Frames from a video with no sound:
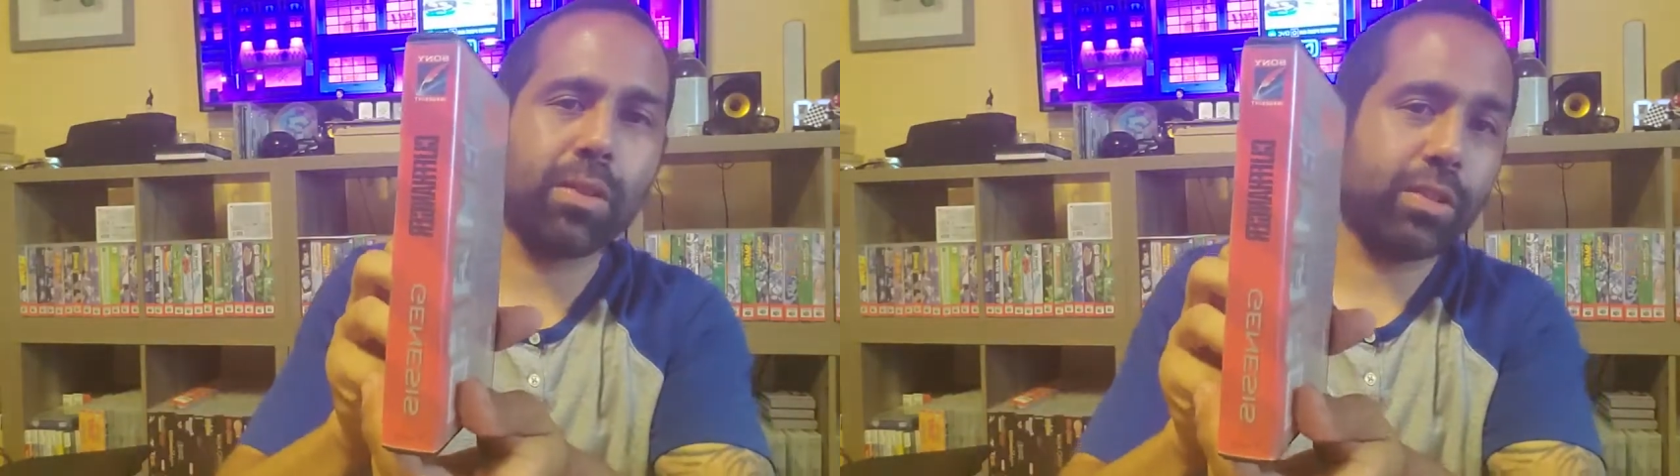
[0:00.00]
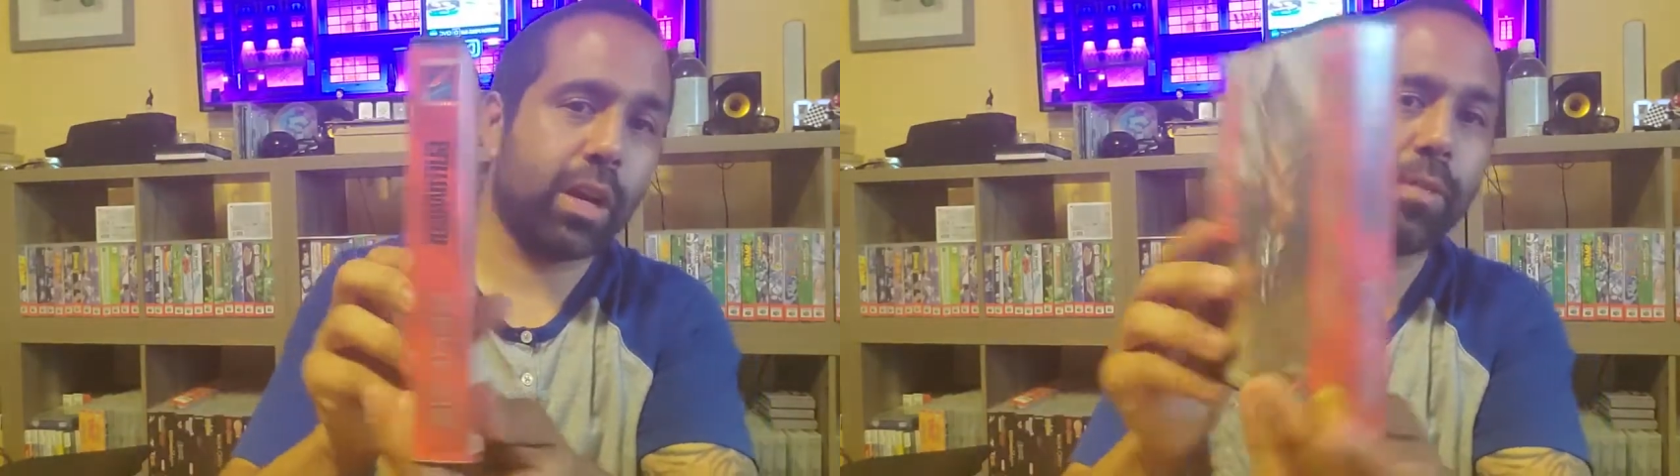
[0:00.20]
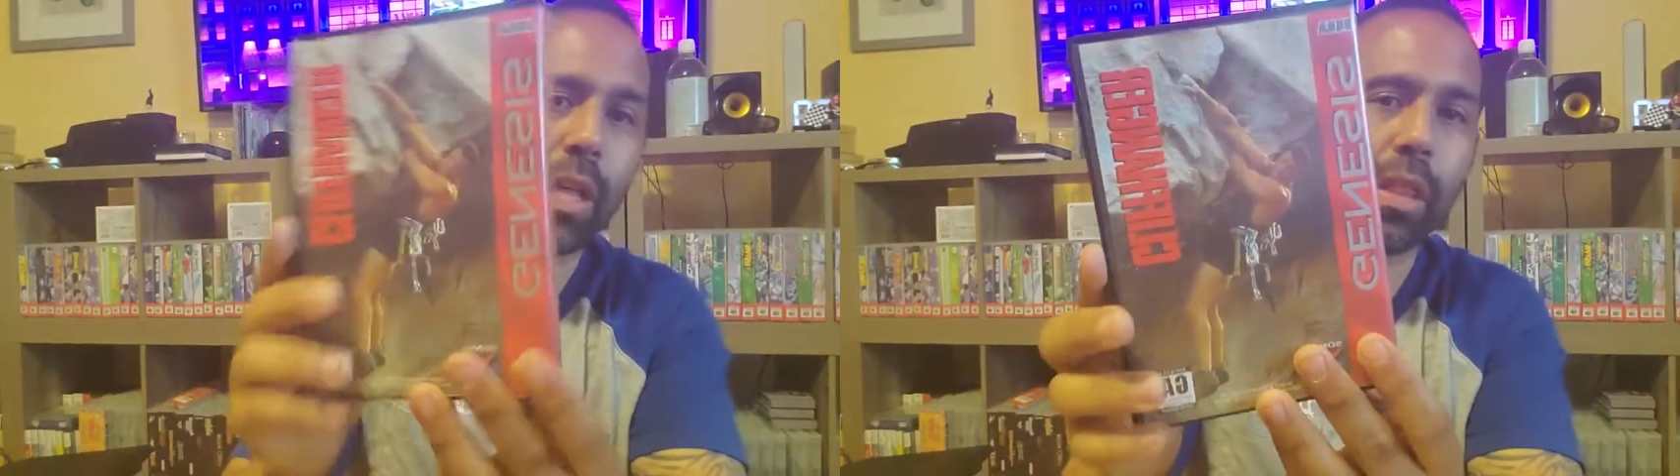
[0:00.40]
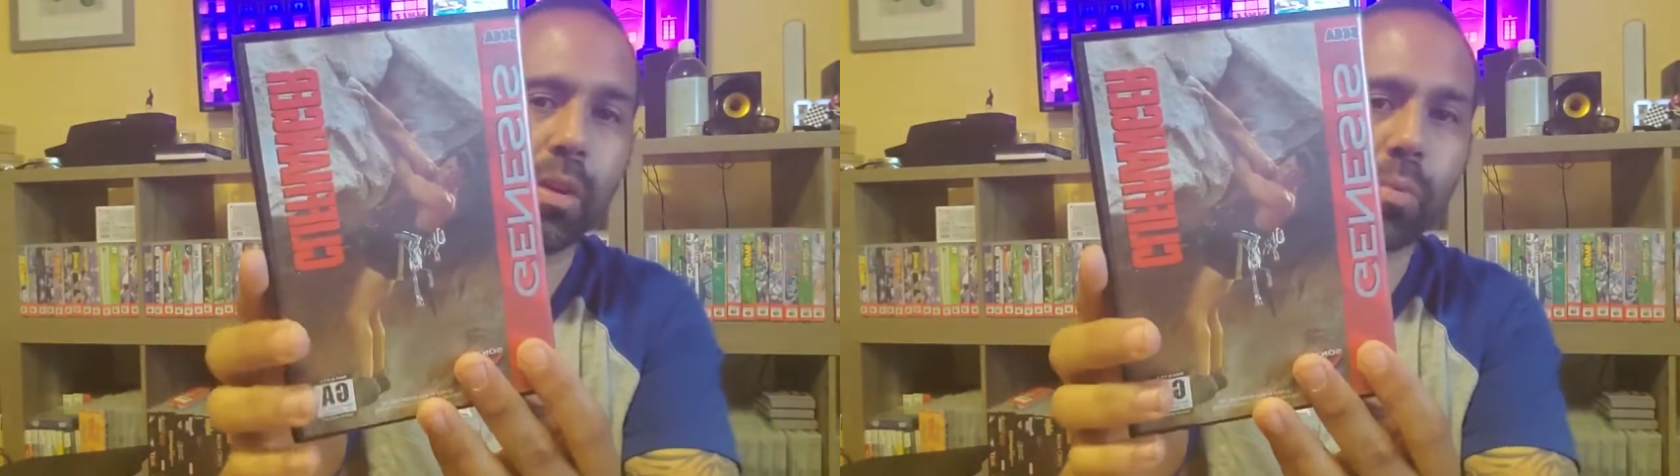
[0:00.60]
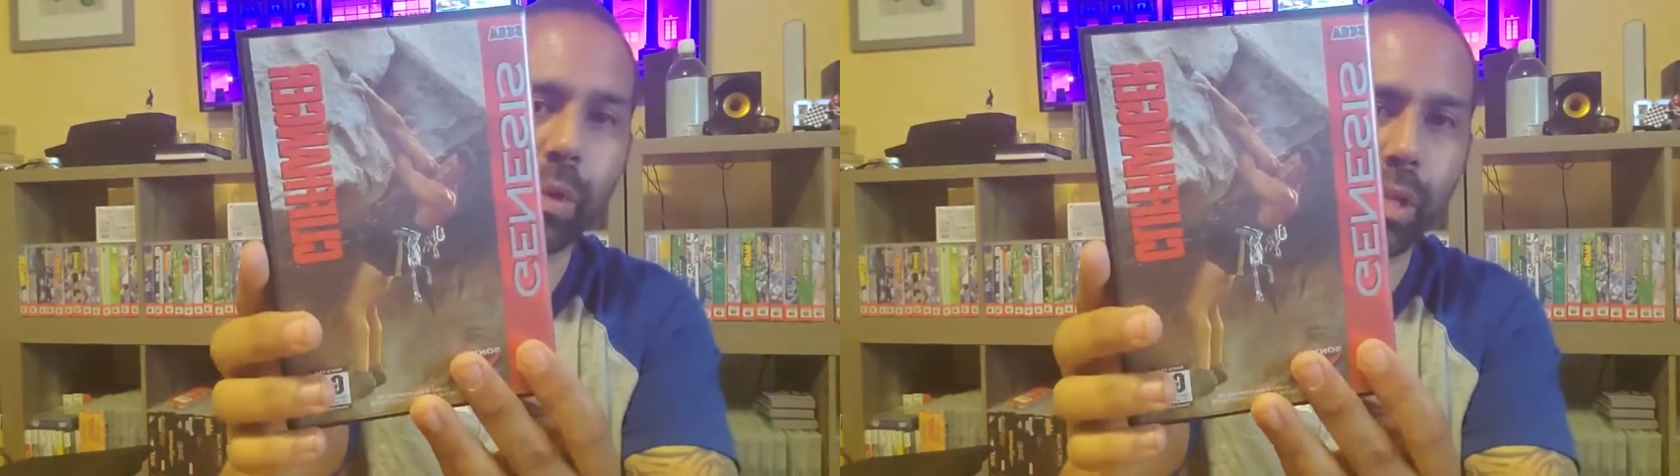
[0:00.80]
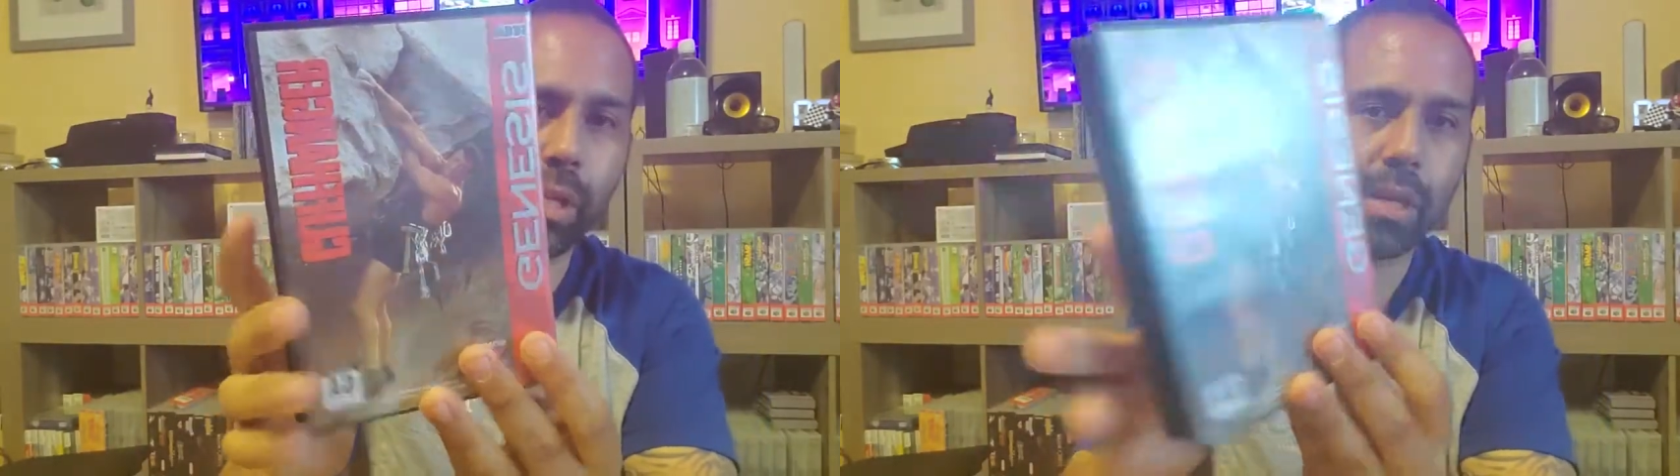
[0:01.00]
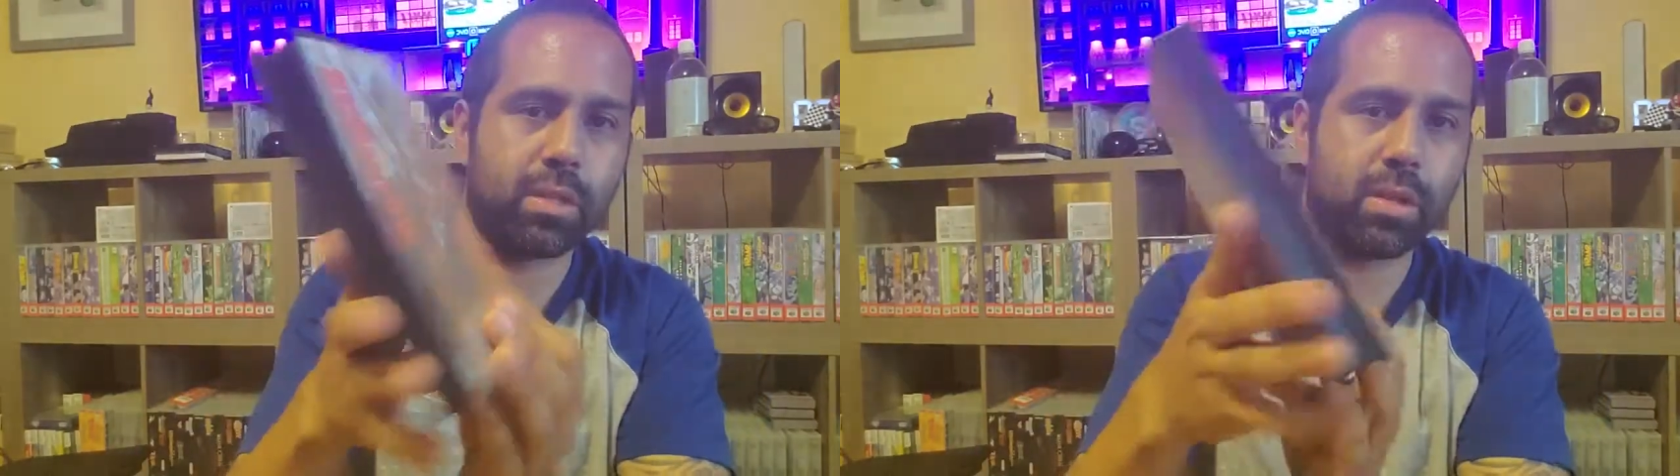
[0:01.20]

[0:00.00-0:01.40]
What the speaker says: the shelf, they look really good. So